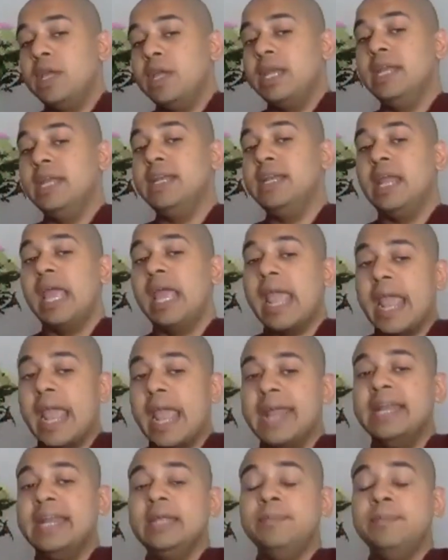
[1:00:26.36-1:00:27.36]
in
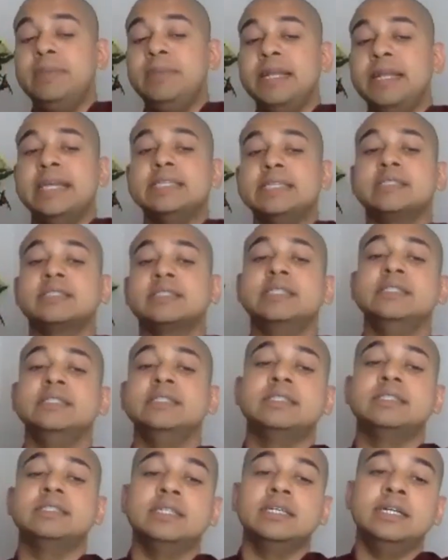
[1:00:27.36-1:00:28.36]
any place
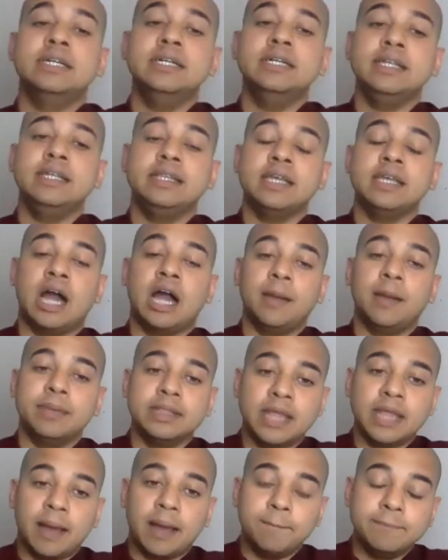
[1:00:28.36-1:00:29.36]
concerning the
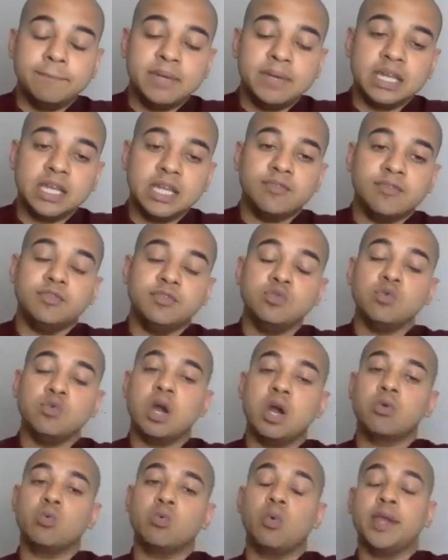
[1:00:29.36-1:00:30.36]
Abhidhamma, if you
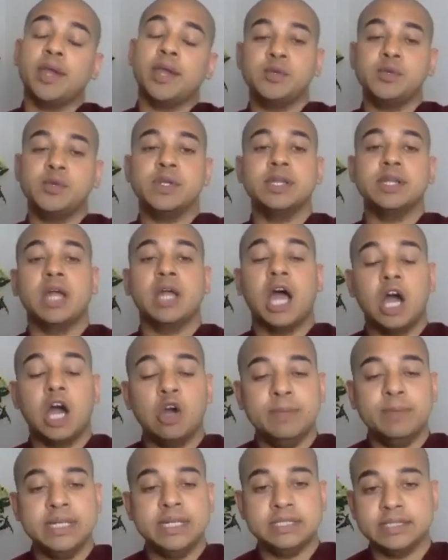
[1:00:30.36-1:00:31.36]
are questioned
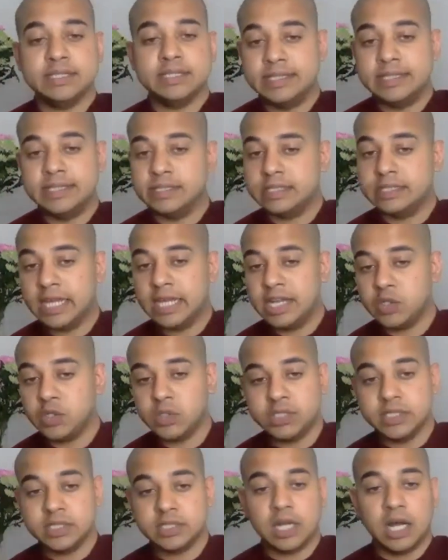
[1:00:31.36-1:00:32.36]
how many
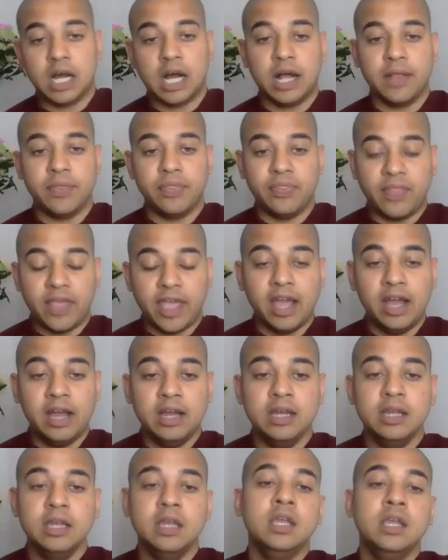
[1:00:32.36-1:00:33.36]
sensations are there,
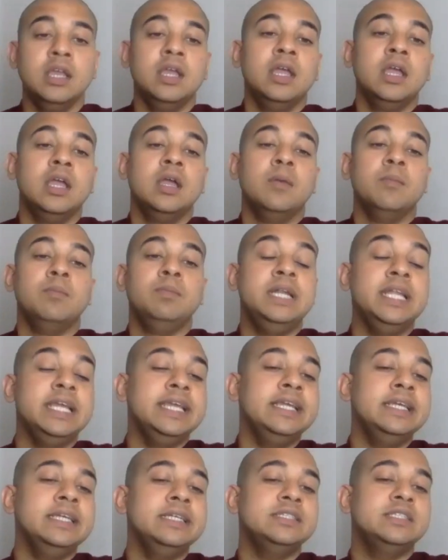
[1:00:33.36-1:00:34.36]

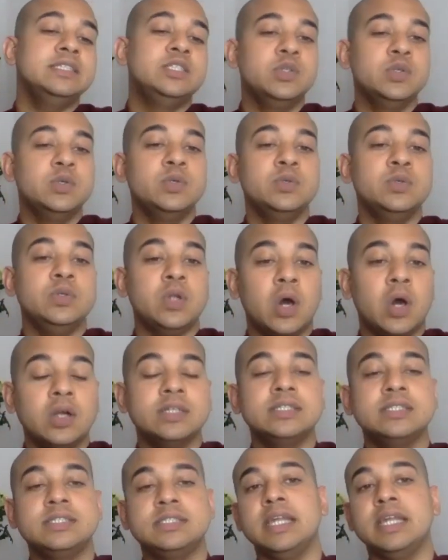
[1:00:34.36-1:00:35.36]
please do
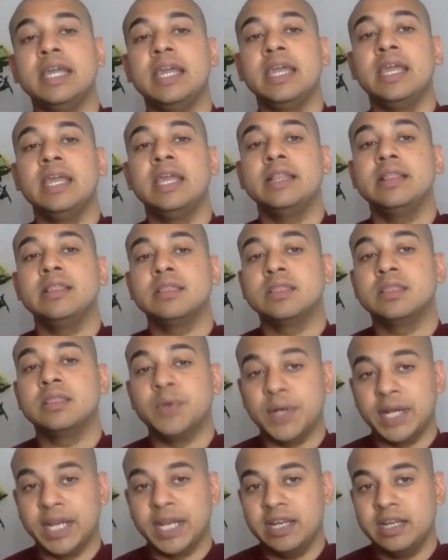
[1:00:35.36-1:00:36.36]
not say
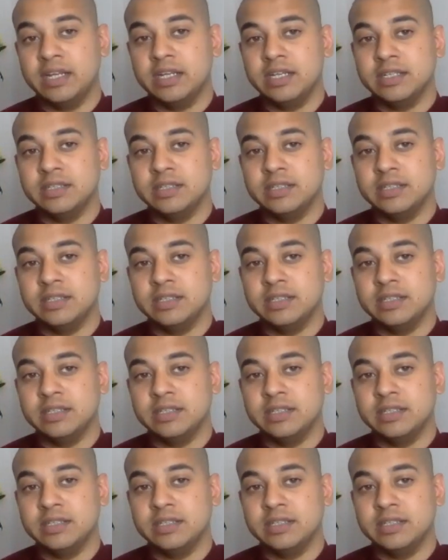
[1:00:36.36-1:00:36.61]
three,